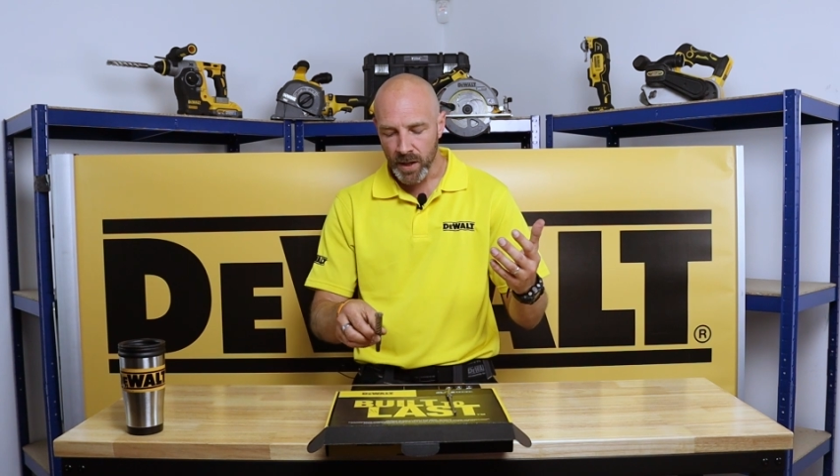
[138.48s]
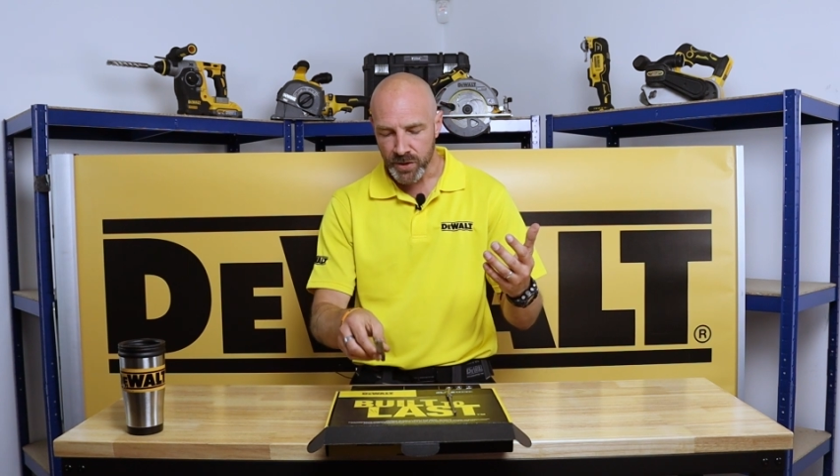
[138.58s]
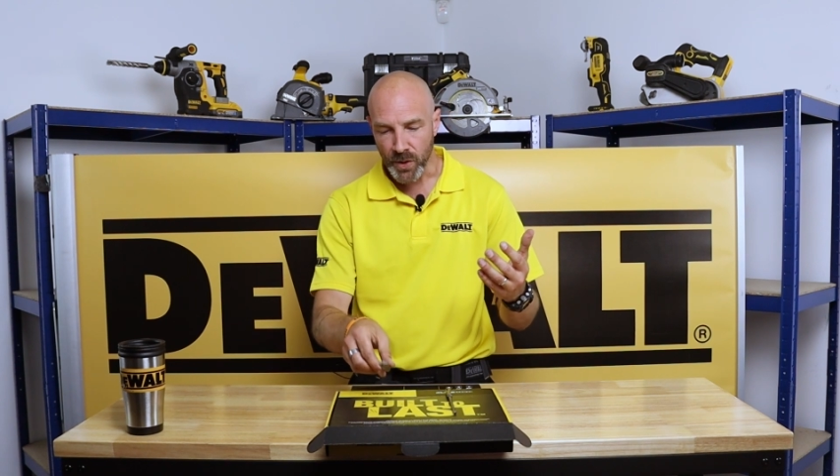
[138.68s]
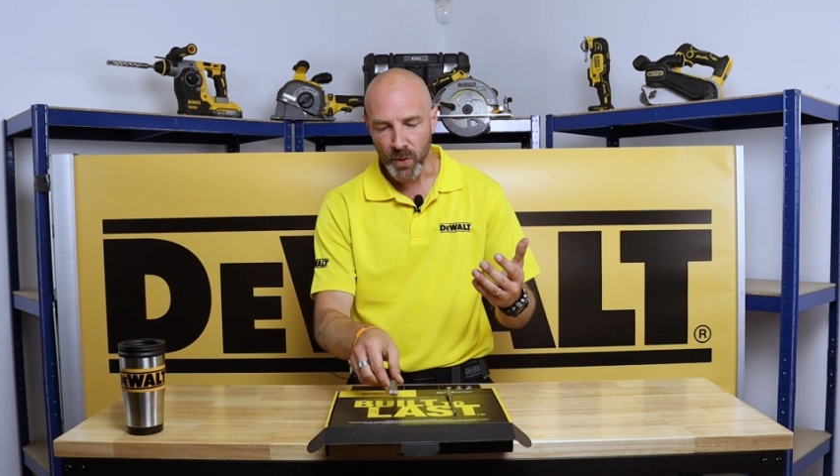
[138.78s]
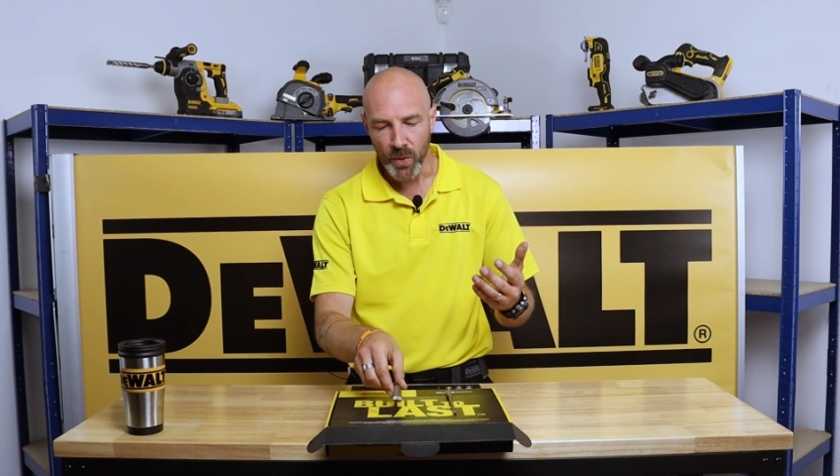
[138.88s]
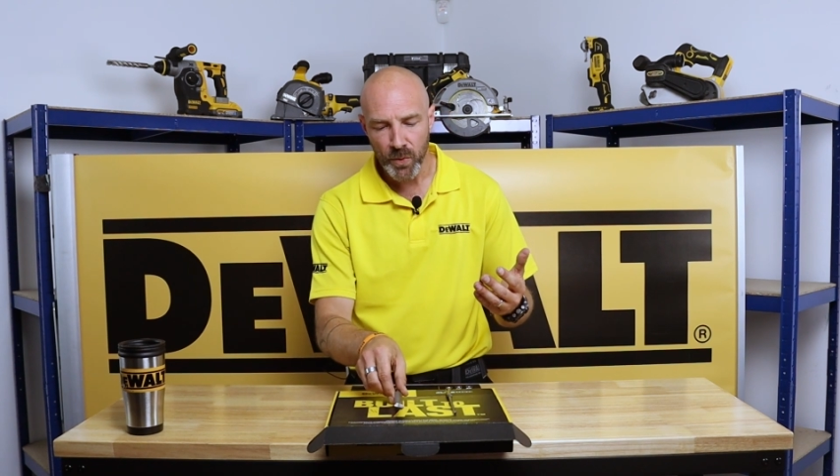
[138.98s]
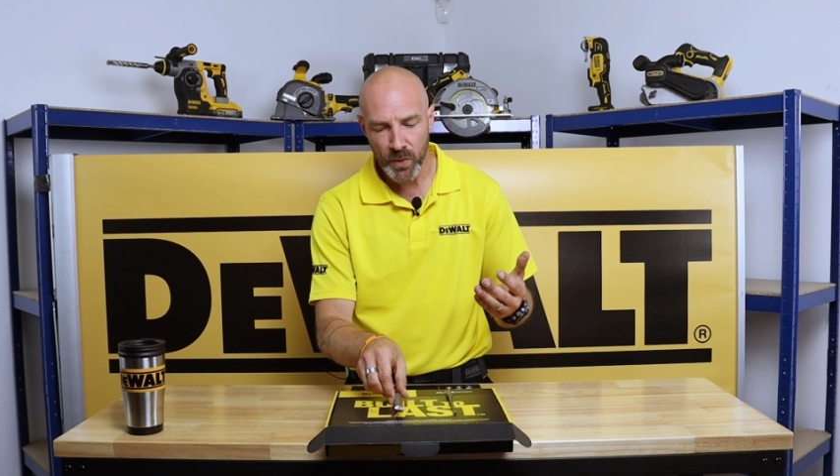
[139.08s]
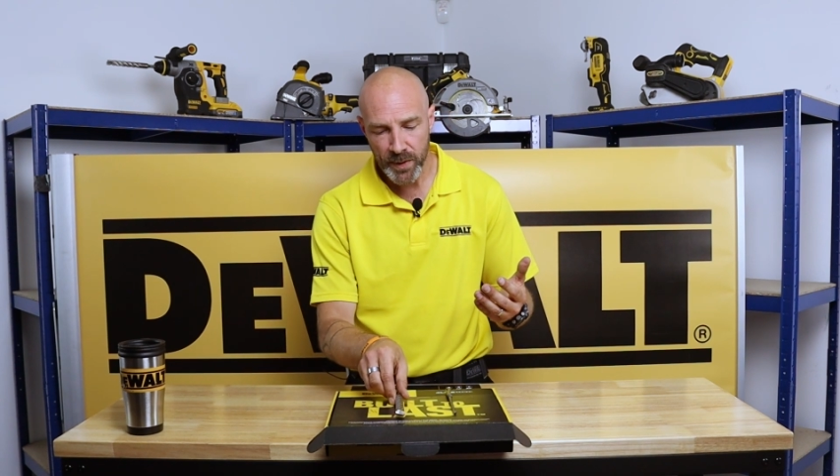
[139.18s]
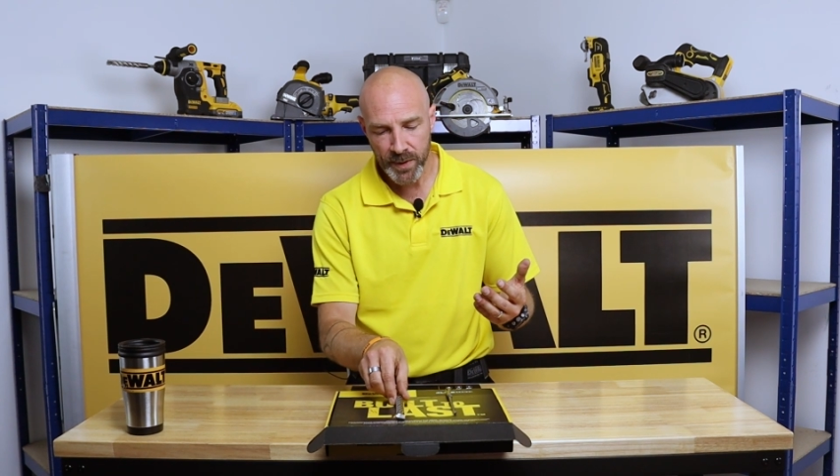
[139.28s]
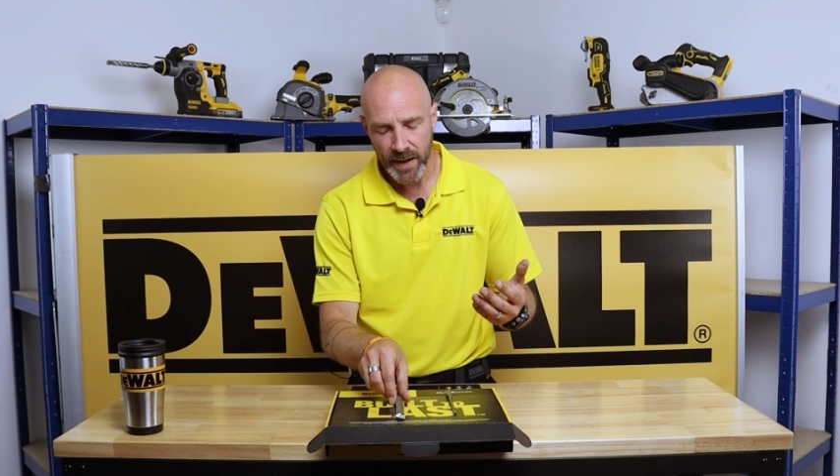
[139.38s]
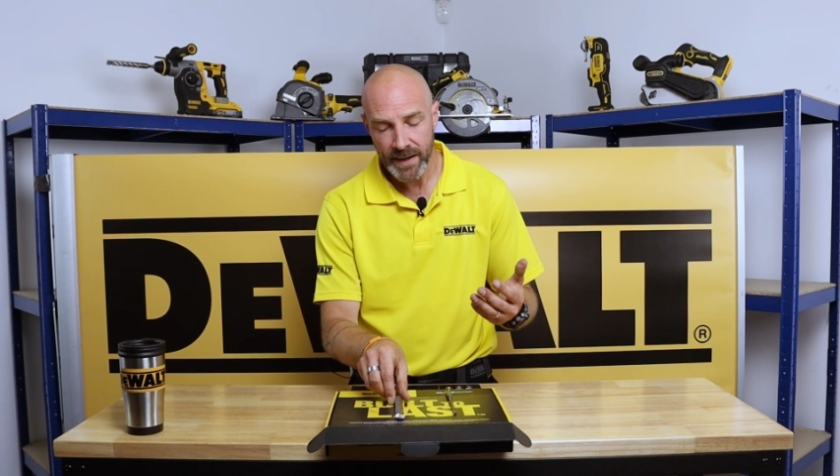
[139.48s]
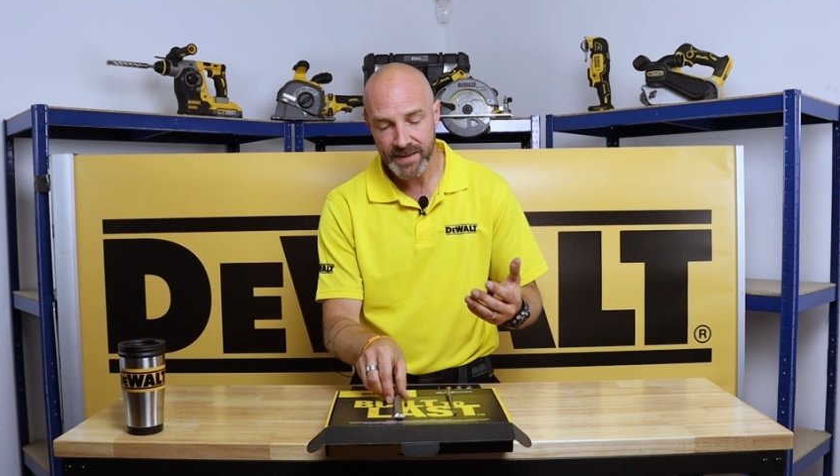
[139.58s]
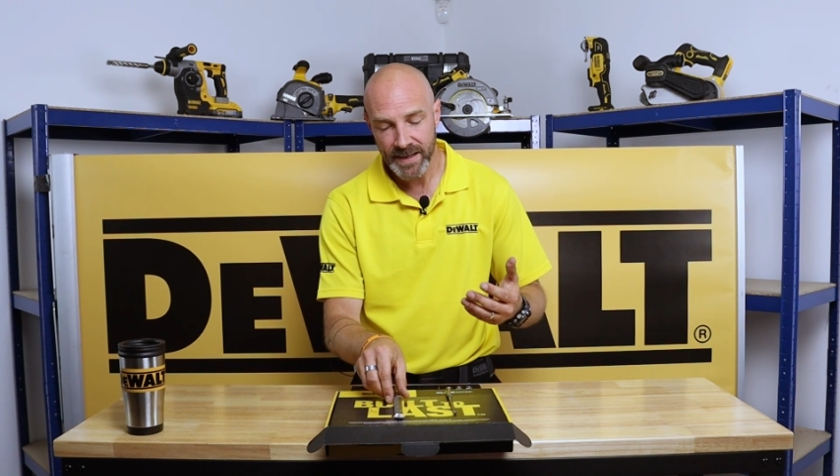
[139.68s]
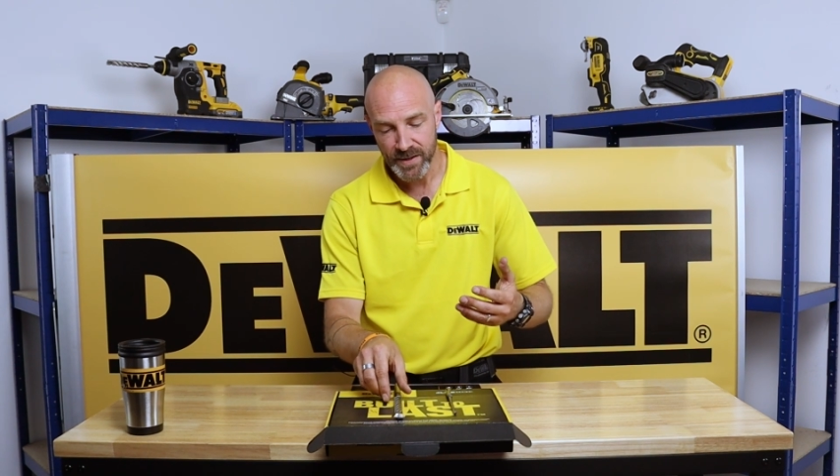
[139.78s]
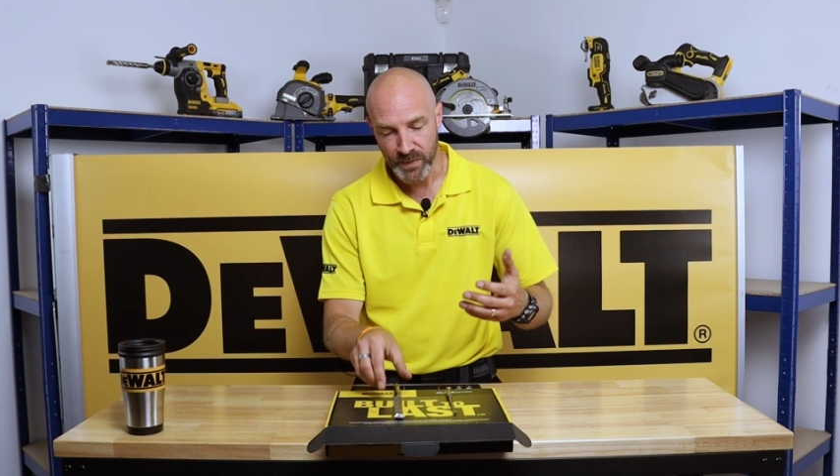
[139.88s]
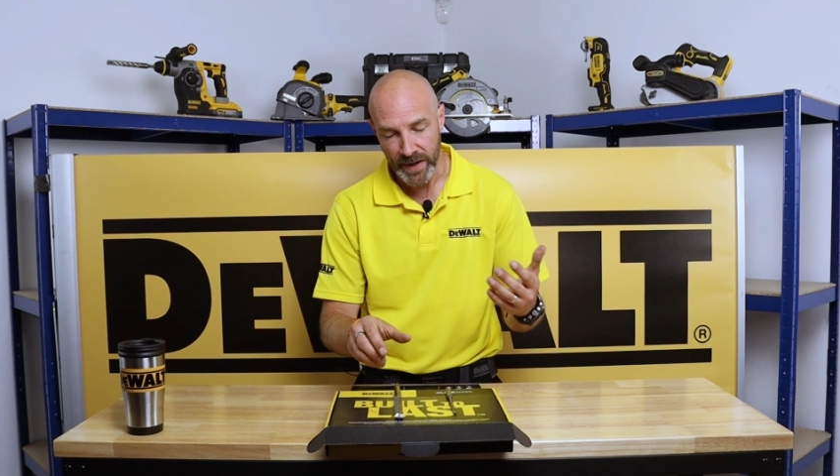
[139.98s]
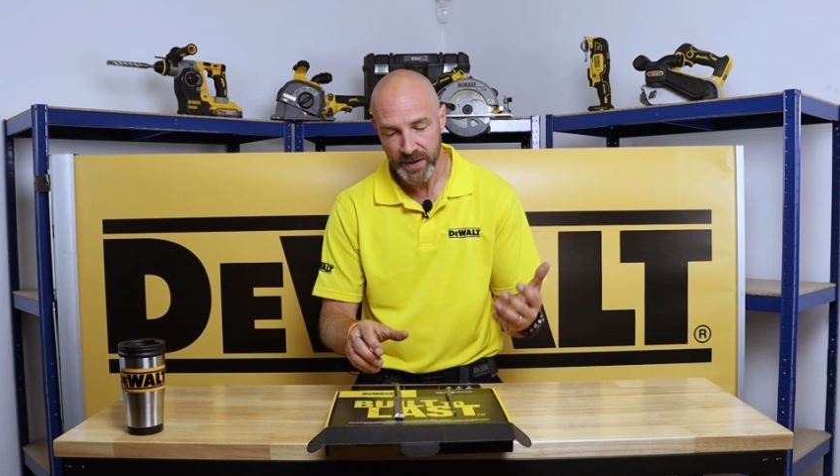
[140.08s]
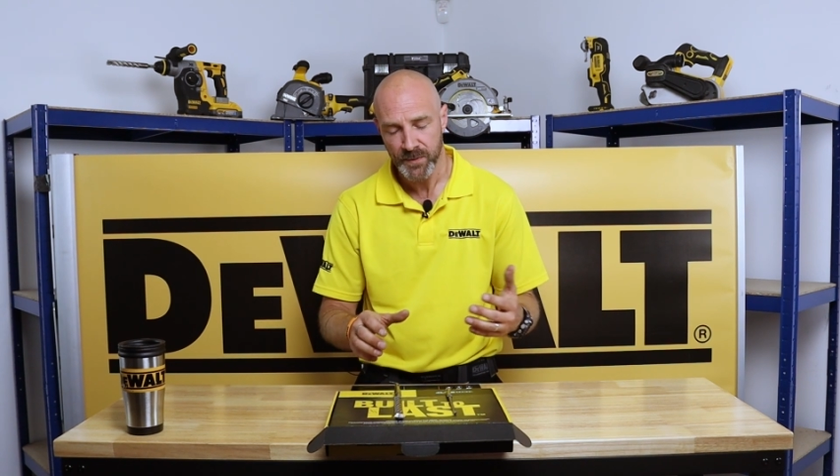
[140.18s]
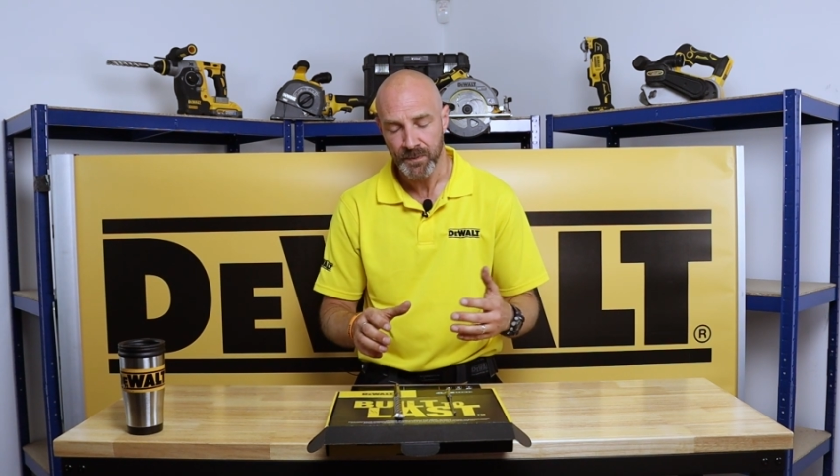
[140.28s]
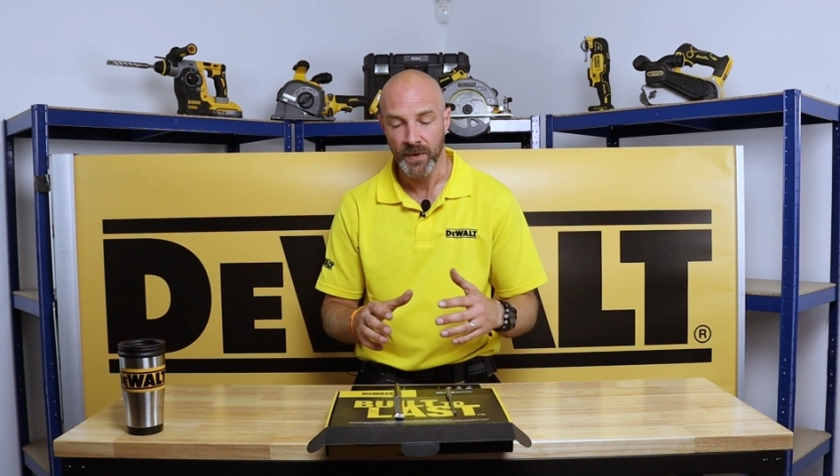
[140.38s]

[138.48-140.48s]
So with SDS Max,